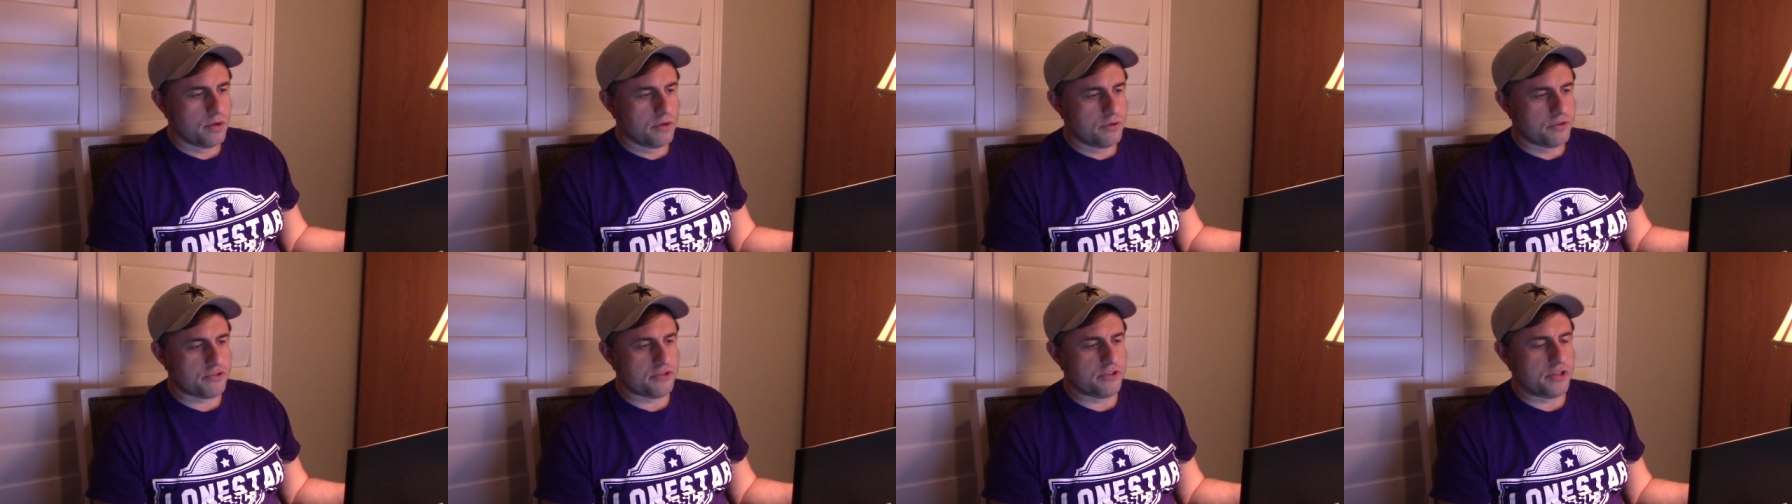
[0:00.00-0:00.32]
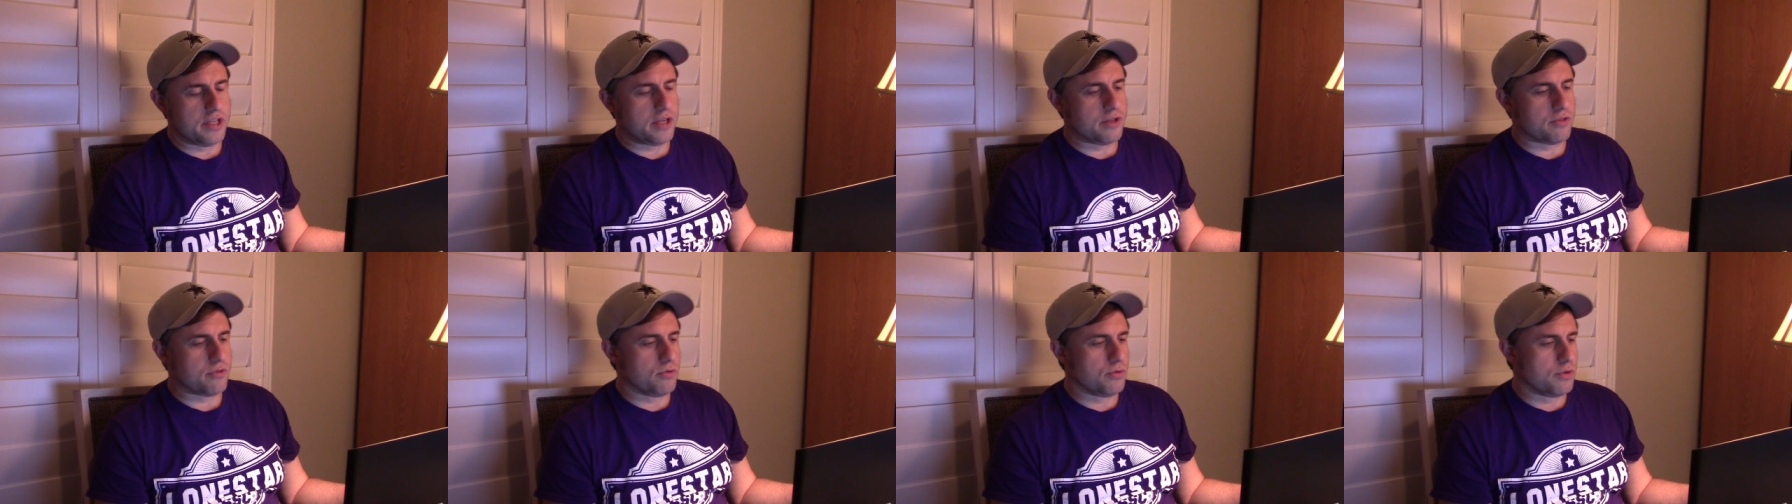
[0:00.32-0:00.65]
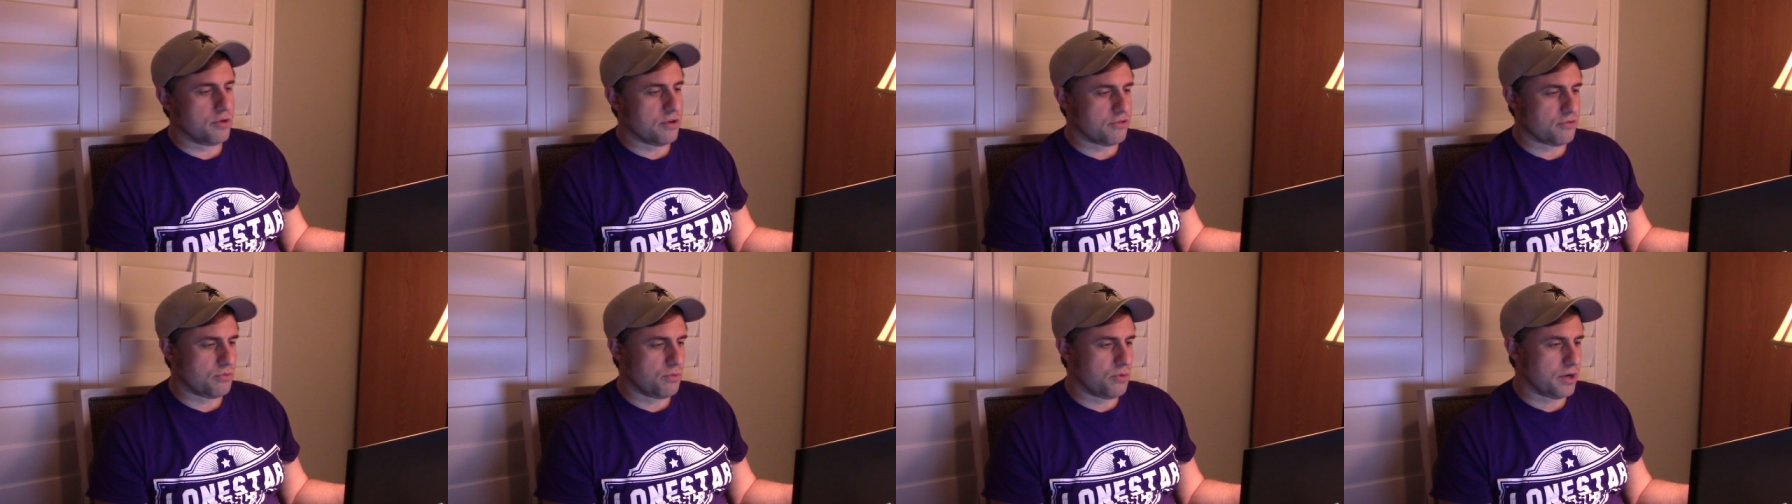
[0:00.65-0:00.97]
sneak through
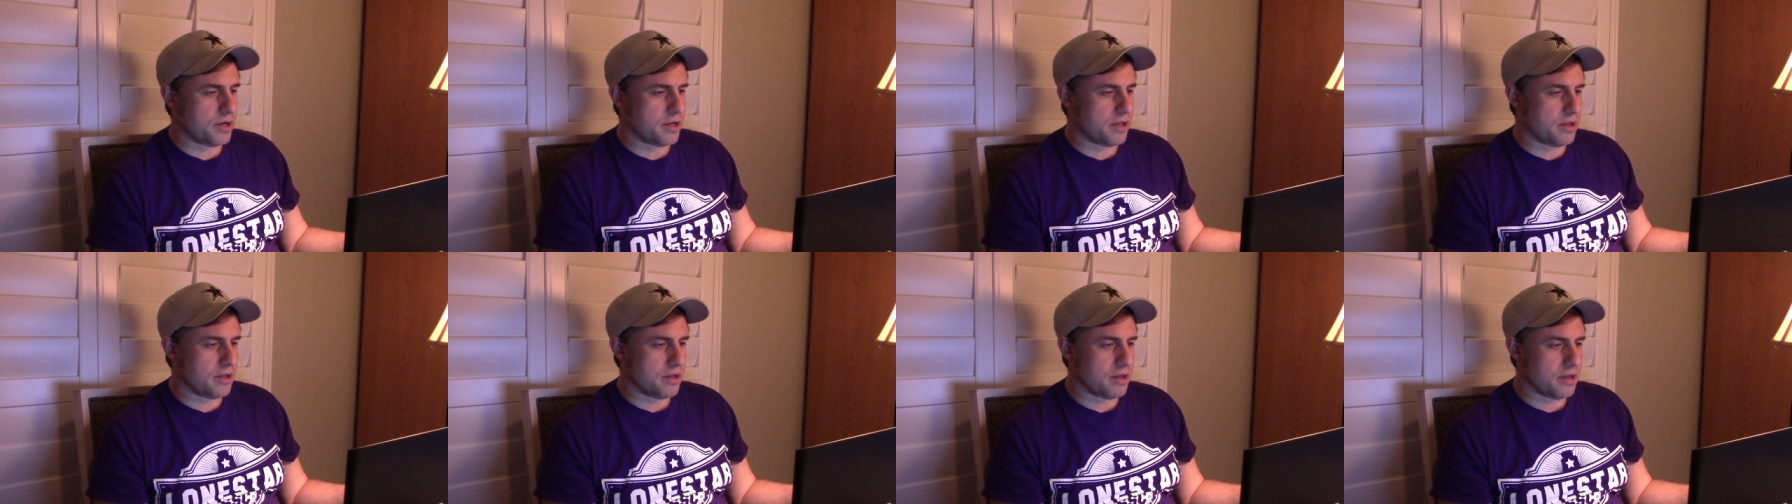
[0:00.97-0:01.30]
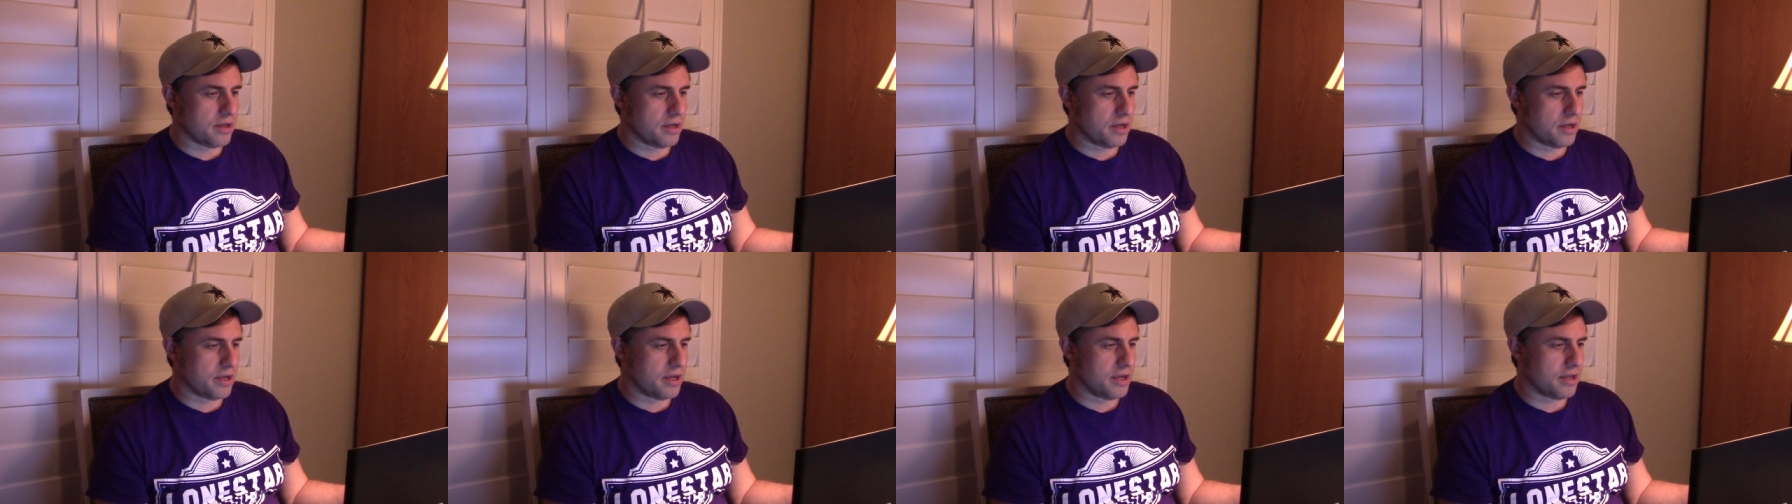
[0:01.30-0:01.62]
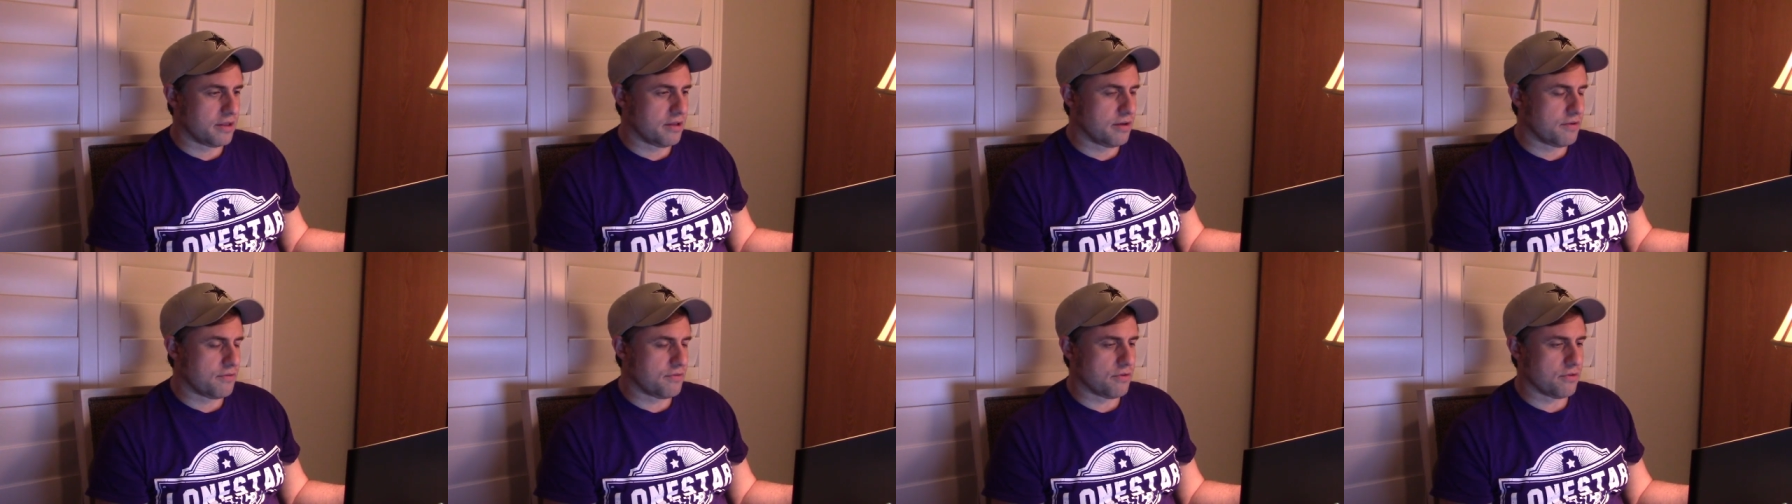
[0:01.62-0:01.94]
this one and
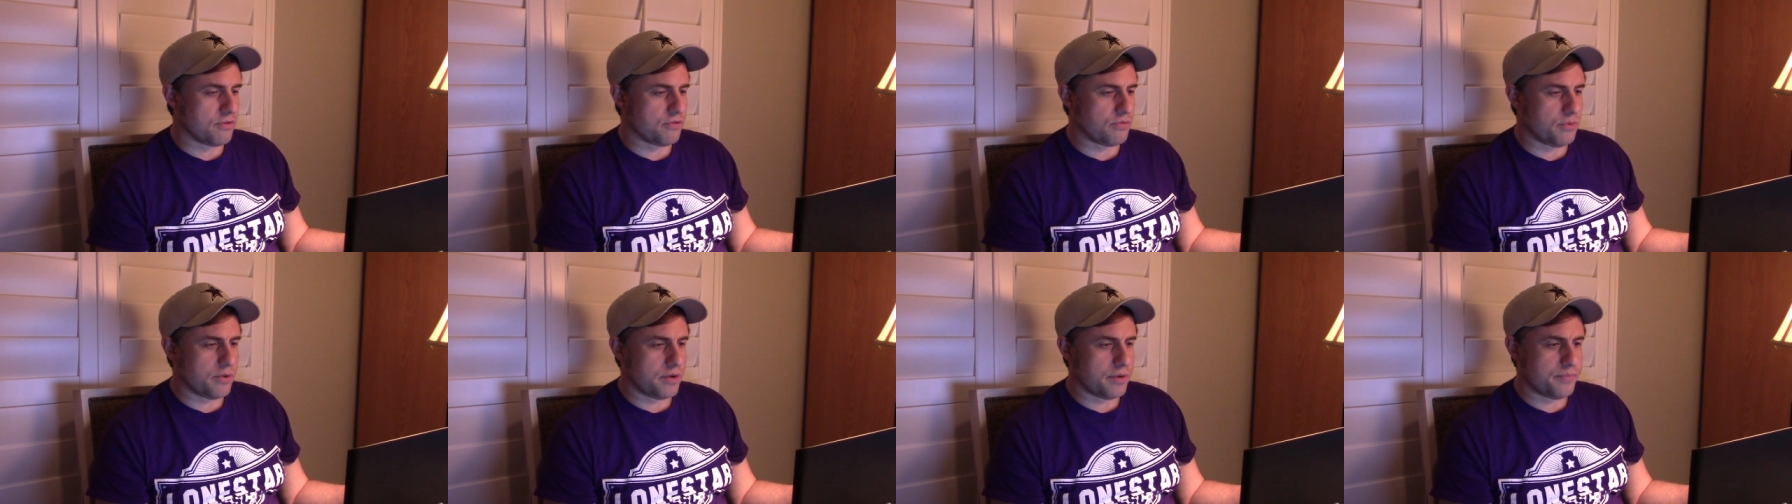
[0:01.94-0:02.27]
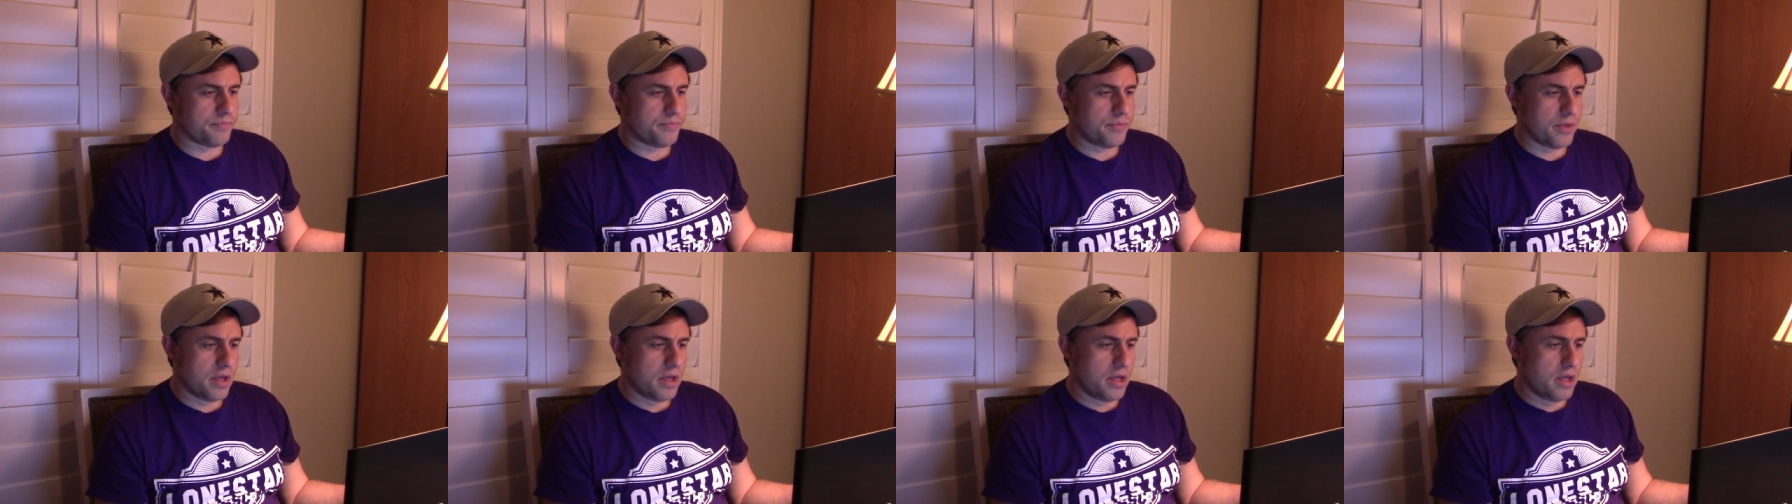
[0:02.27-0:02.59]
get their first win.